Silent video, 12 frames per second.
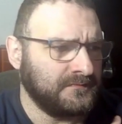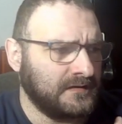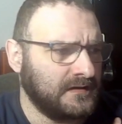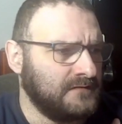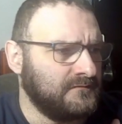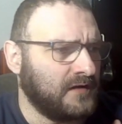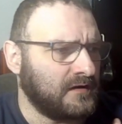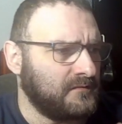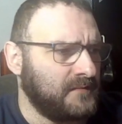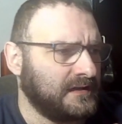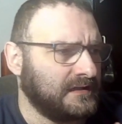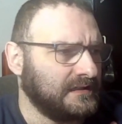
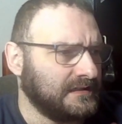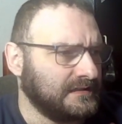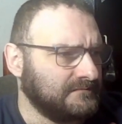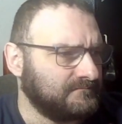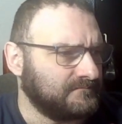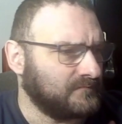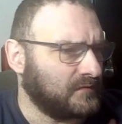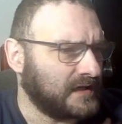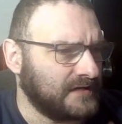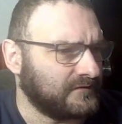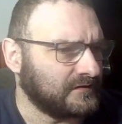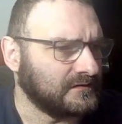environmentally
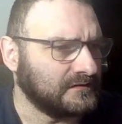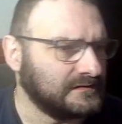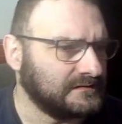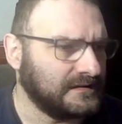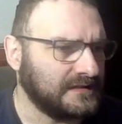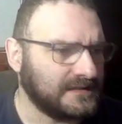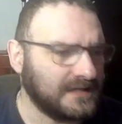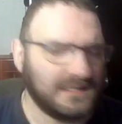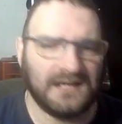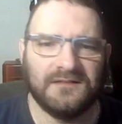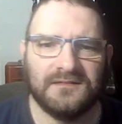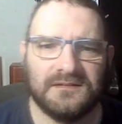whatever, and they take
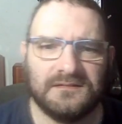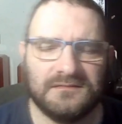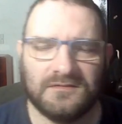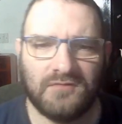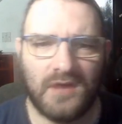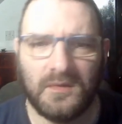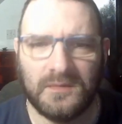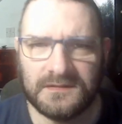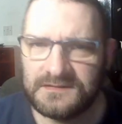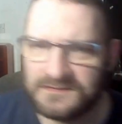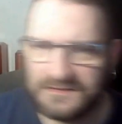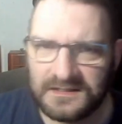care of the, the
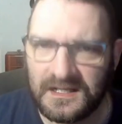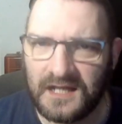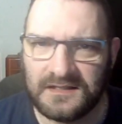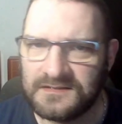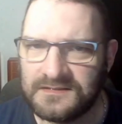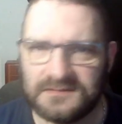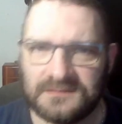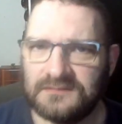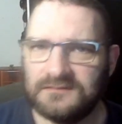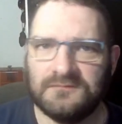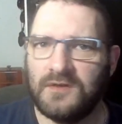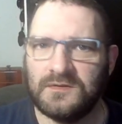growers and the cutters and
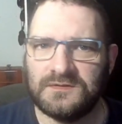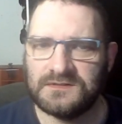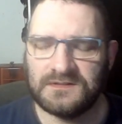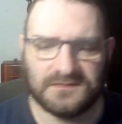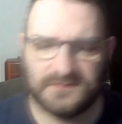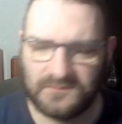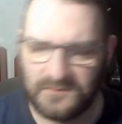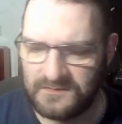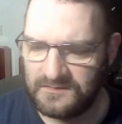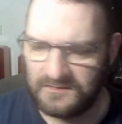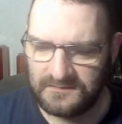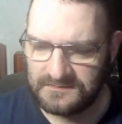the roasters and
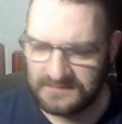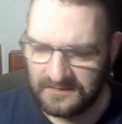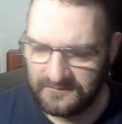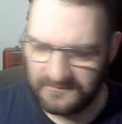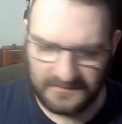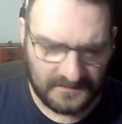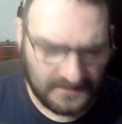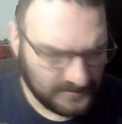whatnot and stuff. And this